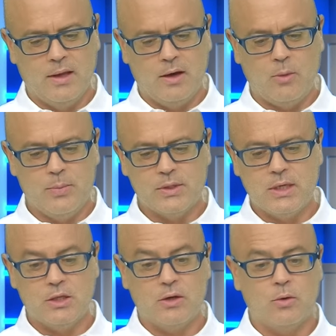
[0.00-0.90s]

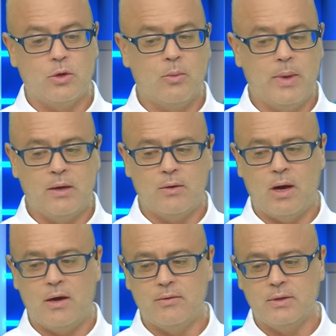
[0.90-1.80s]
opposition or your main
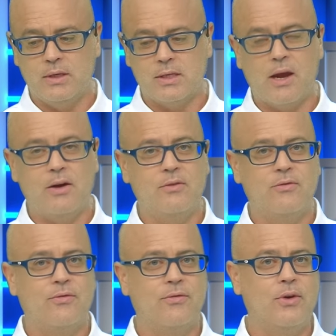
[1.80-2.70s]
rival is carrying
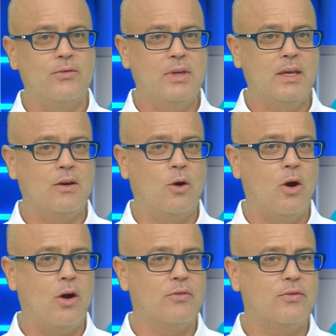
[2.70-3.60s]
50 and a
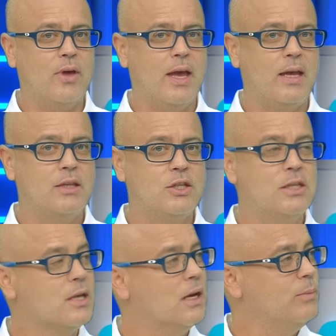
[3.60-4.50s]
half and
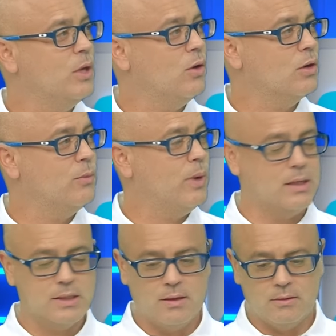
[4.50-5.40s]
she's going to be on her
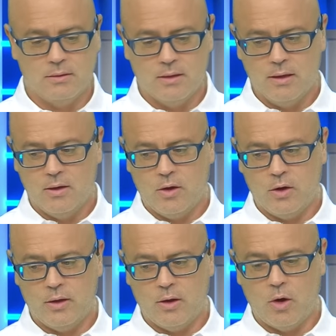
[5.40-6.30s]
bicycle or
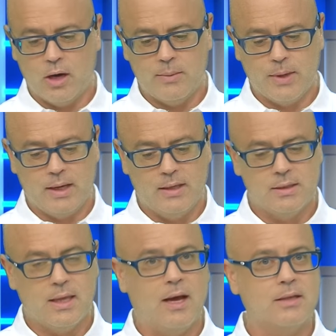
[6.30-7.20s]
uh, hard up
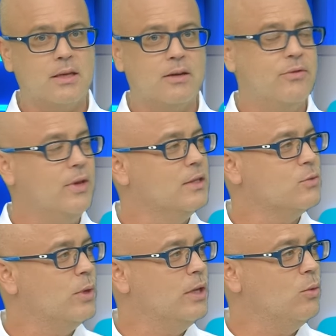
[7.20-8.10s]
against the outside fence
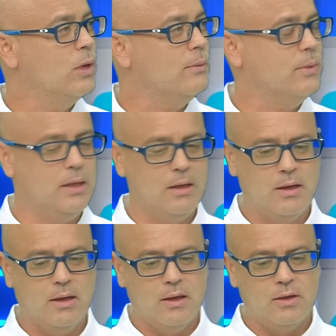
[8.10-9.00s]
where you want to be.
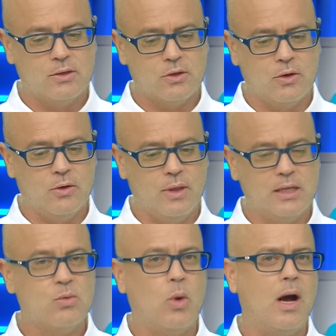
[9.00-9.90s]
So
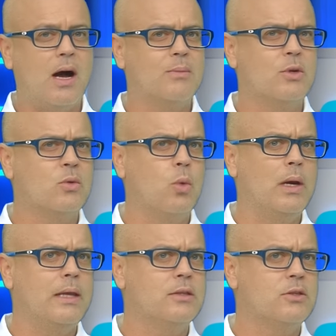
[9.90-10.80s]
that's why I'm not
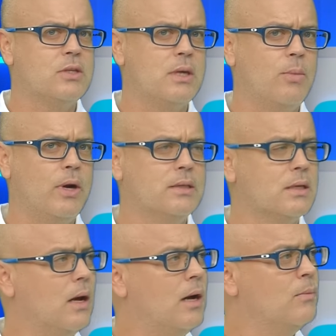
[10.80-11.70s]
willing to separate
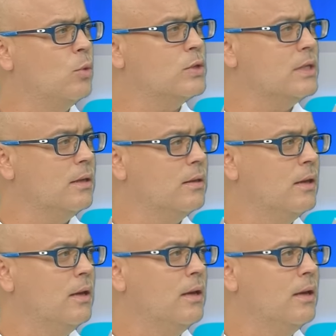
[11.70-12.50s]
it. I'm also in